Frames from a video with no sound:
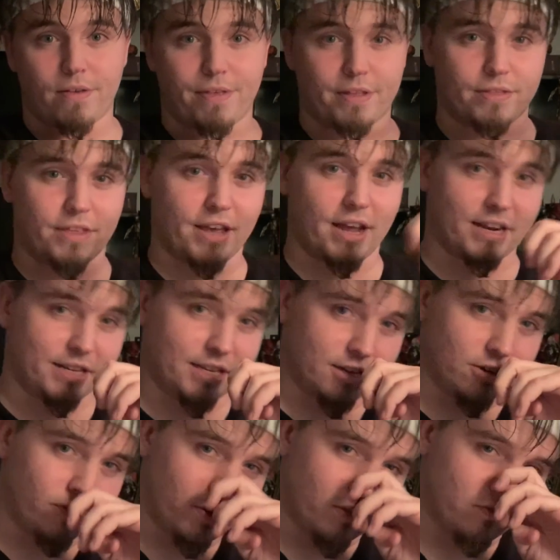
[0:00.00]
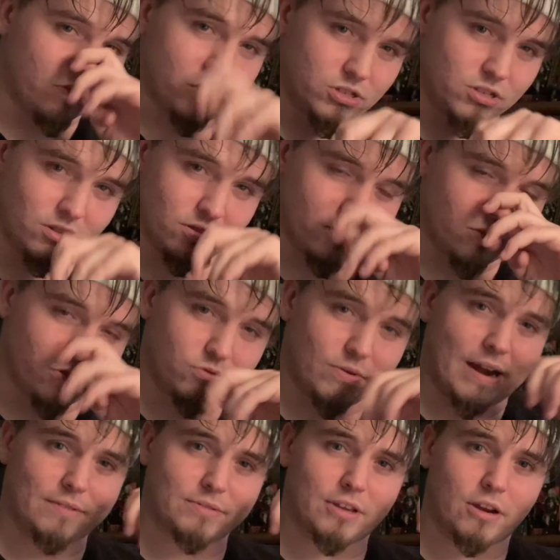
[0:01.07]
I think the idea of it was just a little too
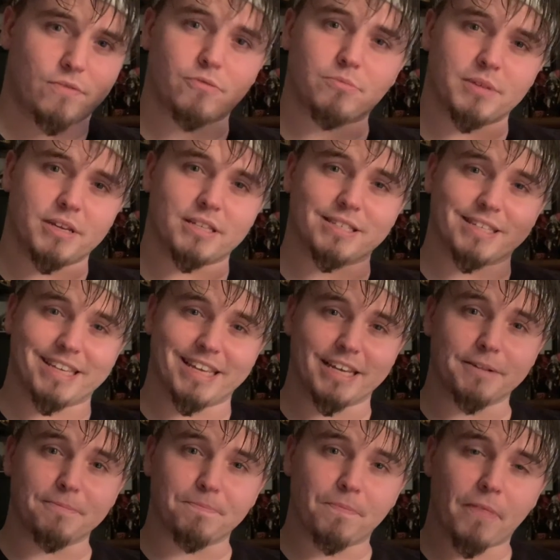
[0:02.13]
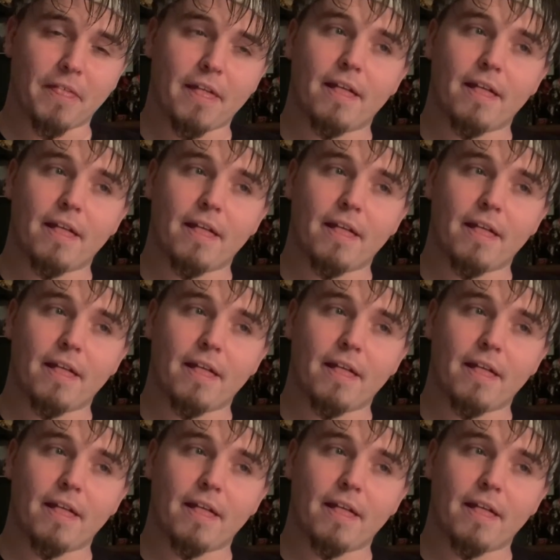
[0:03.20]
out there for me as a kid.